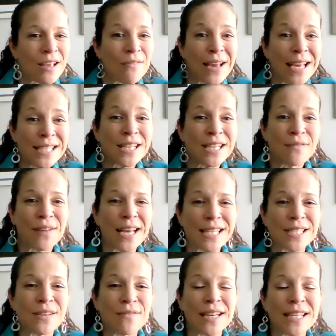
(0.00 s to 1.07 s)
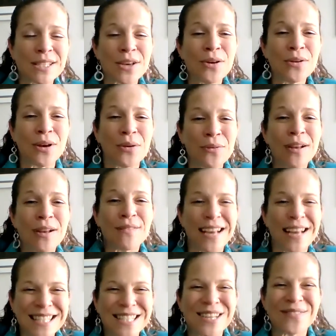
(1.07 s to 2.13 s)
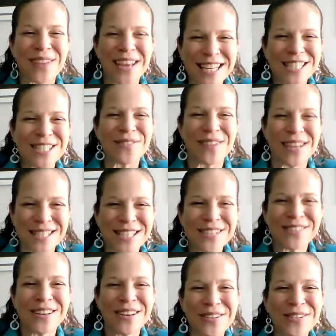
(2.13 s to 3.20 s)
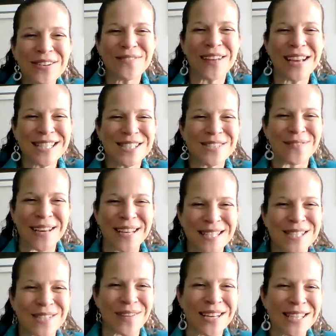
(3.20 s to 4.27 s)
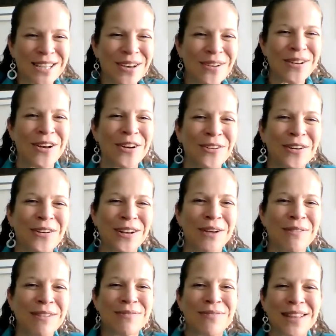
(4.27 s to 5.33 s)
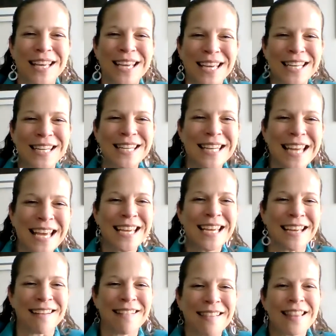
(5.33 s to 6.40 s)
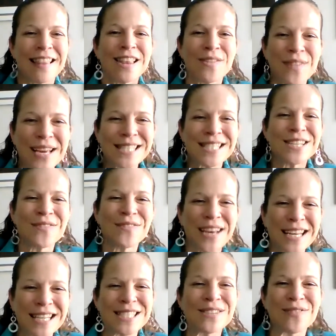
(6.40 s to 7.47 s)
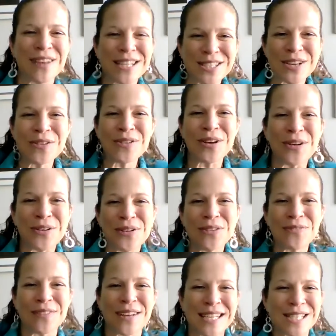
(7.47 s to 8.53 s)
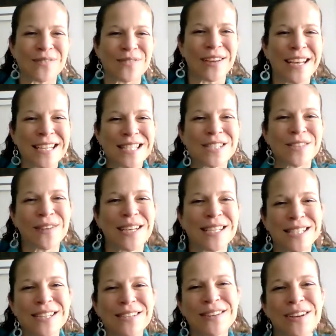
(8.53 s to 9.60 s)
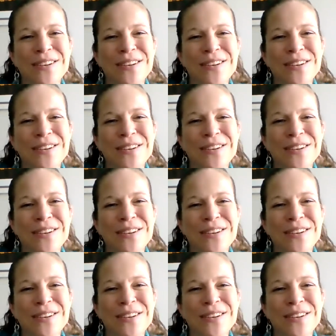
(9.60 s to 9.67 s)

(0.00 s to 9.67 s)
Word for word: "Best, best, best, go, go, Best, best, best, you know, best, best, best, go, go, come and play today, Best, best, best, go, go, Best, best, best." you